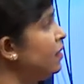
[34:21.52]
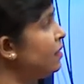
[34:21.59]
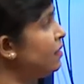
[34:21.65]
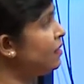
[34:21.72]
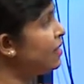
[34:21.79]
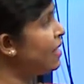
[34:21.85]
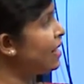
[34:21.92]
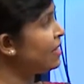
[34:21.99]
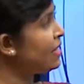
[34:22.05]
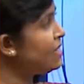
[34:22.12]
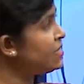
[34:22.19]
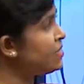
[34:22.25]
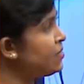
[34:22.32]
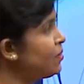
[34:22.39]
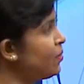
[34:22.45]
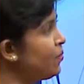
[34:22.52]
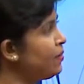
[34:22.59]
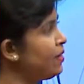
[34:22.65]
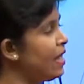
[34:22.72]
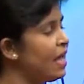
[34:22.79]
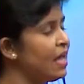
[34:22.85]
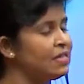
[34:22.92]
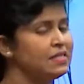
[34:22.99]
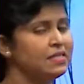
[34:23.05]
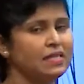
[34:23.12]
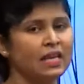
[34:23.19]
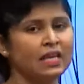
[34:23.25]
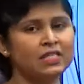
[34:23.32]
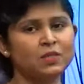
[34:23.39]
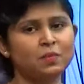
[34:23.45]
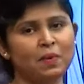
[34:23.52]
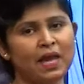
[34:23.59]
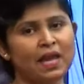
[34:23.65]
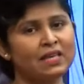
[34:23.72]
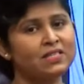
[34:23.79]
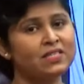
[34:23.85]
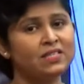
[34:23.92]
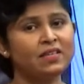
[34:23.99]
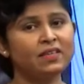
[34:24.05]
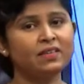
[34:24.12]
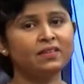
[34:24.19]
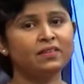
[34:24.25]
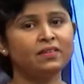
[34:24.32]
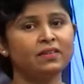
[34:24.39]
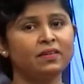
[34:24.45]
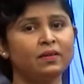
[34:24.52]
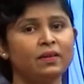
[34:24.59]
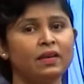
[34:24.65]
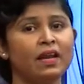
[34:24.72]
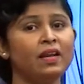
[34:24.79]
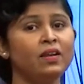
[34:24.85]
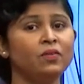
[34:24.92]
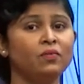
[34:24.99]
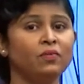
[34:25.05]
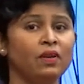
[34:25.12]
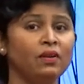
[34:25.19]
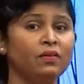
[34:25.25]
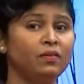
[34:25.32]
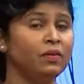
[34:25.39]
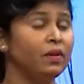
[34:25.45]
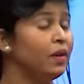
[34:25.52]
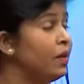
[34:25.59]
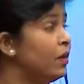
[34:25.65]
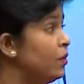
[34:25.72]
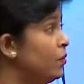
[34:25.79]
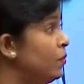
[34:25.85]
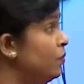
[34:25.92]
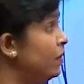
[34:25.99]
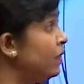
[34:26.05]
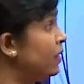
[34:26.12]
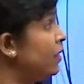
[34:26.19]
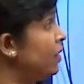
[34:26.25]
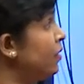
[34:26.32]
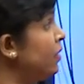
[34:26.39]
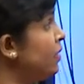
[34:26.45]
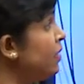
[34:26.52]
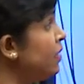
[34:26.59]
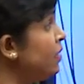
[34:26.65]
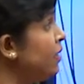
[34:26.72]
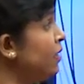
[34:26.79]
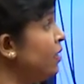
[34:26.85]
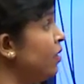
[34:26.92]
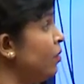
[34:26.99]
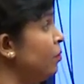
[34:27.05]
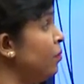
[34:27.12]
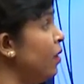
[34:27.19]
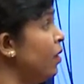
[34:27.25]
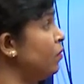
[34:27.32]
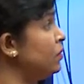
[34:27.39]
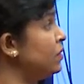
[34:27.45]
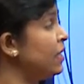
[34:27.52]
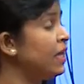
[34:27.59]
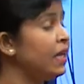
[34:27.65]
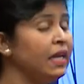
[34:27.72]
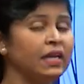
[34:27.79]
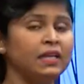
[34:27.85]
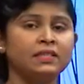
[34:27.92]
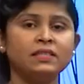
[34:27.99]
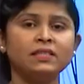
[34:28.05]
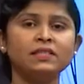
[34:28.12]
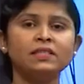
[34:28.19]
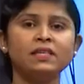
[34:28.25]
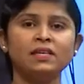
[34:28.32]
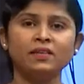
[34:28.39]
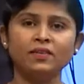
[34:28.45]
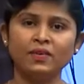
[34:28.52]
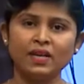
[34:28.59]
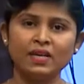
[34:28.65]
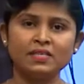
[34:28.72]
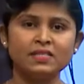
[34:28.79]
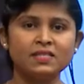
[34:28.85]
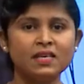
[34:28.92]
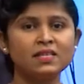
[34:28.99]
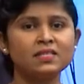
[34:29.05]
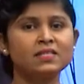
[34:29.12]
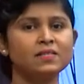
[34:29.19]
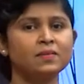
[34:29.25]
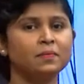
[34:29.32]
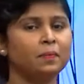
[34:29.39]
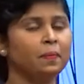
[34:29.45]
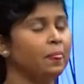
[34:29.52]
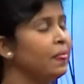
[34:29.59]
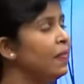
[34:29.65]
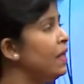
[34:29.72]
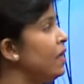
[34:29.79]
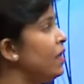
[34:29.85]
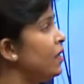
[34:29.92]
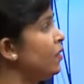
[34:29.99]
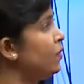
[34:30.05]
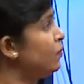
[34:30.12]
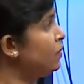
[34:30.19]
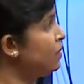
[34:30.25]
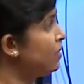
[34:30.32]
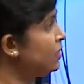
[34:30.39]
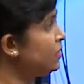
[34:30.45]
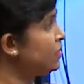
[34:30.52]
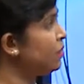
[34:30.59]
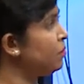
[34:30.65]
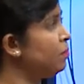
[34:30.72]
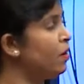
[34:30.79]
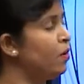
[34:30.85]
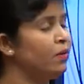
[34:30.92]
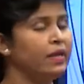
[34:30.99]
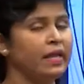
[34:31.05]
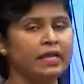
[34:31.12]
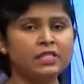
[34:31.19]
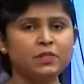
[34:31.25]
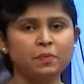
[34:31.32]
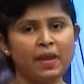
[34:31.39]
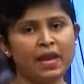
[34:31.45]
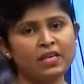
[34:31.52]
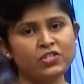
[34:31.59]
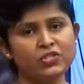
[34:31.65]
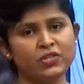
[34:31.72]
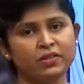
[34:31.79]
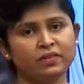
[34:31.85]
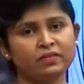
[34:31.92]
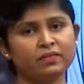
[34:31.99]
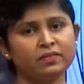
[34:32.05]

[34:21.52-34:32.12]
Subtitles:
that is known as expansion, right? When you were learning about heat in grade 6, you learnt about expansion,